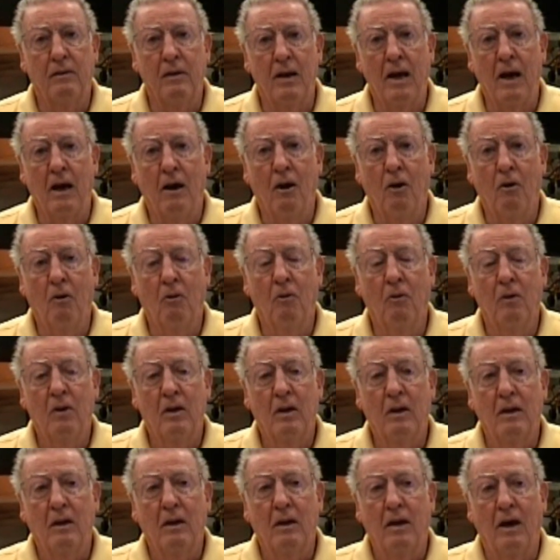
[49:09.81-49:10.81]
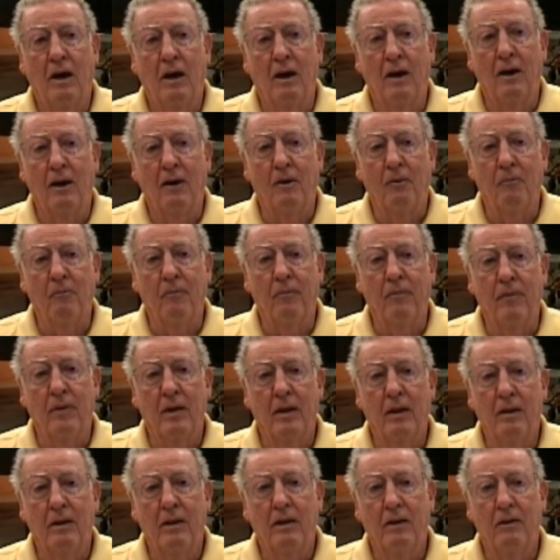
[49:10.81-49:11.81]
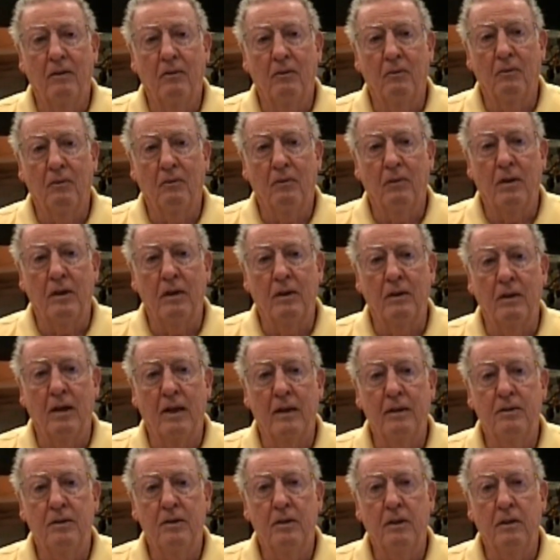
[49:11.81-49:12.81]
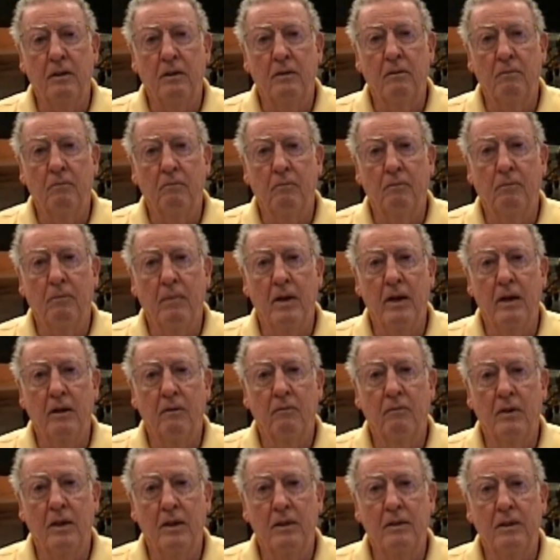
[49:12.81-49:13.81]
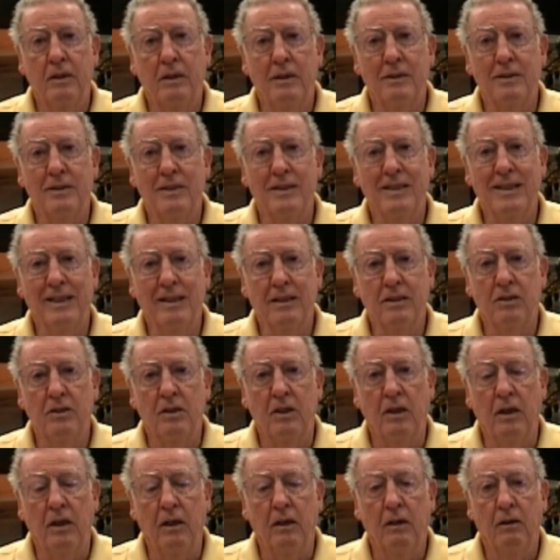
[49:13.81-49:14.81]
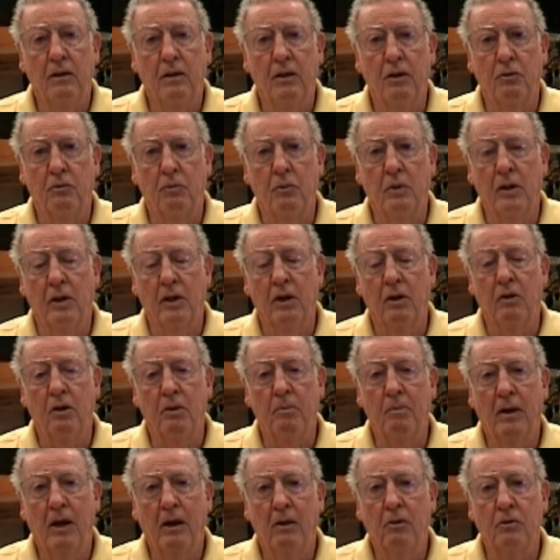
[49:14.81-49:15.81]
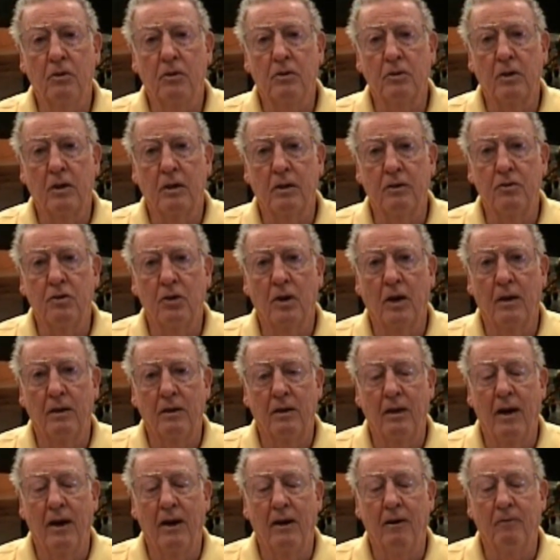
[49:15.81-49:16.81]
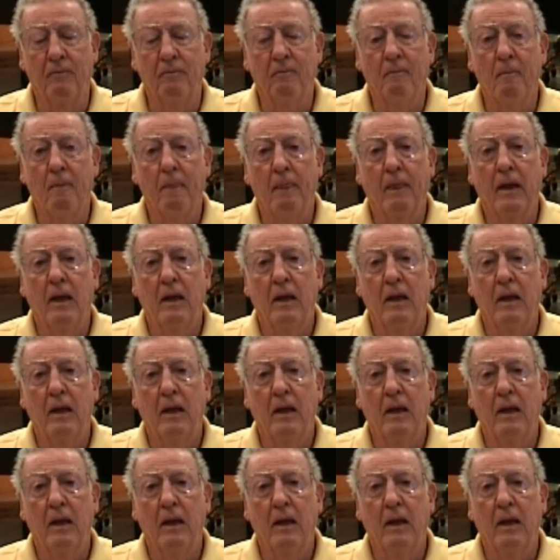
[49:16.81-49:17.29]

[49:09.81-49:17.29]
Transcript: Now, um, in 19, May of 1960 is when Gary Powers got shot down.